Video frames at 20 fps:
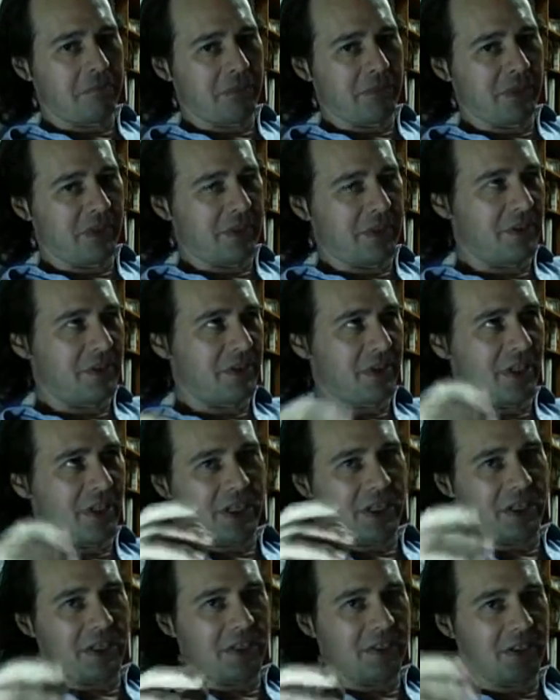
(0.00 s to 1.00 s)
because it
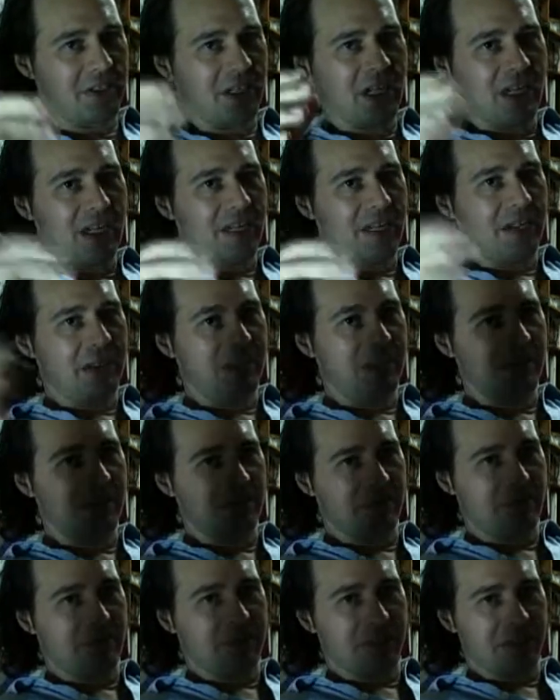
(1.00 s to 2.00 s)
has
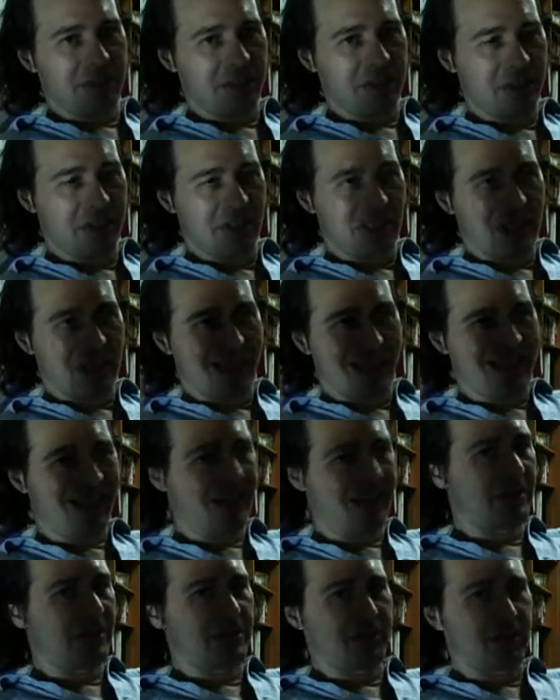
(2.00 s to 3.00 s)
different
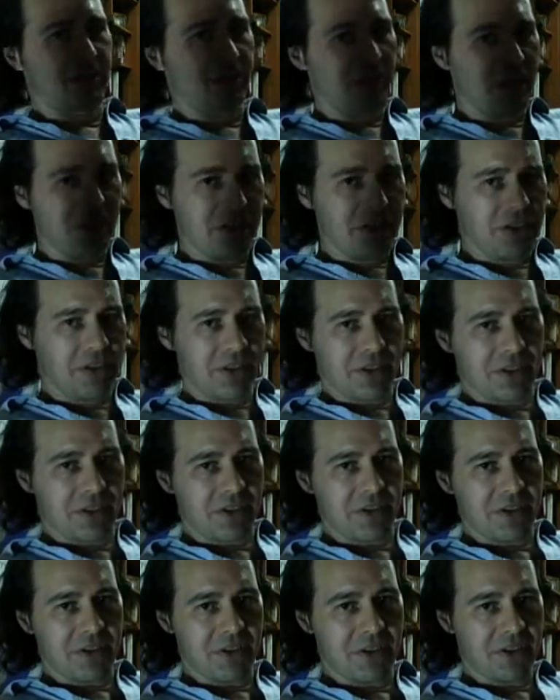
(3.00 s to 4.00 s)

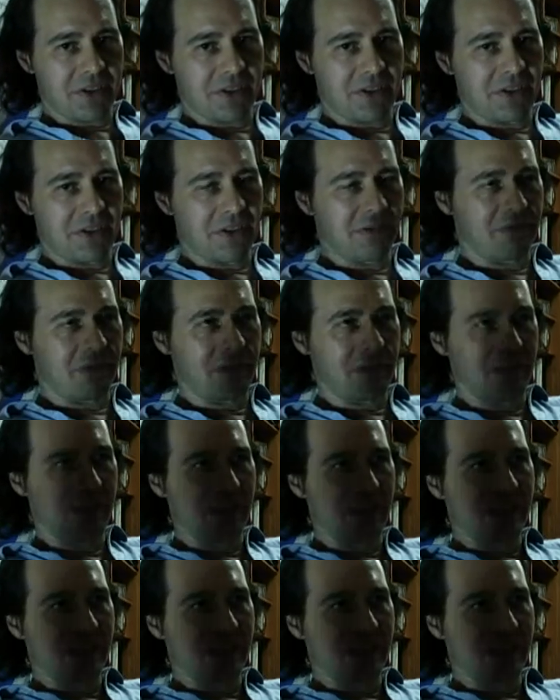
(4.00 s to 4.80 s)
conjugations, different